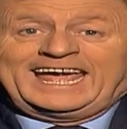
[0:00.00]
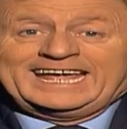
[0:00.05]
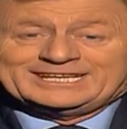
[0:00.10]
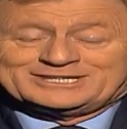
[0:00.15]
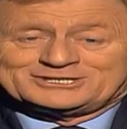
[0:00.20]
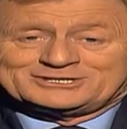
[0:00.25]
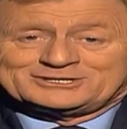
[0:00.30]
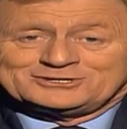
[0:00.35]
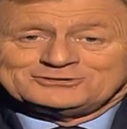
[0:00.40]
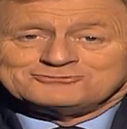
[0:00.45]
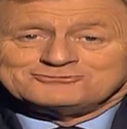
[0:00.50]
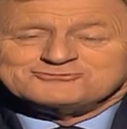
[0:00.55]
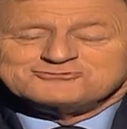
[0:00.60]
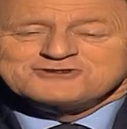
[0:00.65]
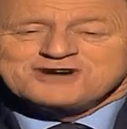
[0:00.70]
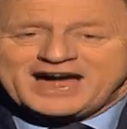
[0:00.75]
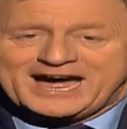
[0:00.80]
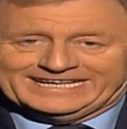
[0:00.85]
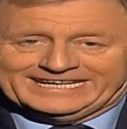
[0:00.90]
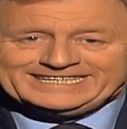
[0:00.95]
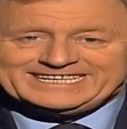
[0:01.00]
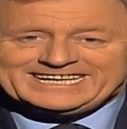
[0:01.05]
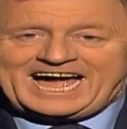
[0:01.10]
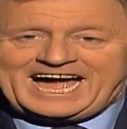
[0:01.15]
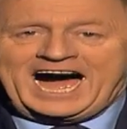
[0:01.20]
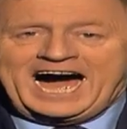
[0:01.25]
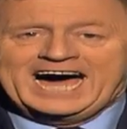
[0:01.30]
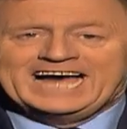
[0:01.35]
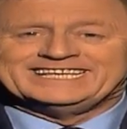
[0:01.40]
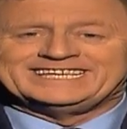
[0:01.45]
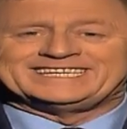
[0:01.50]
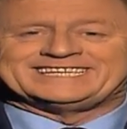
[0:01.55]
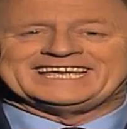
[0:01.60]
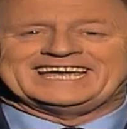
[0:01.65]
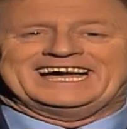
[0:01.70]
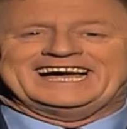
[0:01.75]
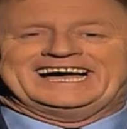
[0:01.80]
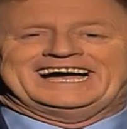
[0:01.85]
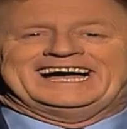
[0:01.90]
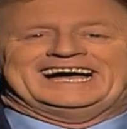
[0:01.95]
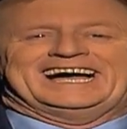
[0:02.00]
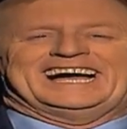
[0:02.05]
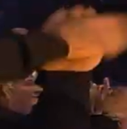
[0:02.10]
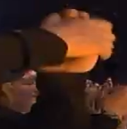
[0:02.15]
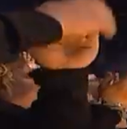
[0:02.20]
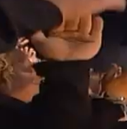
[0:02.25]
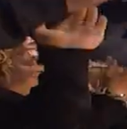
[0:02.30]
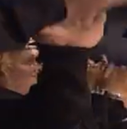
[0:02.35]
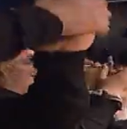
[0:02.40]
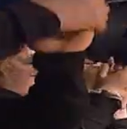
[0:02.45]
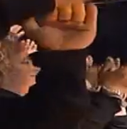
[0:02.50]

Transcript: it's the right answer!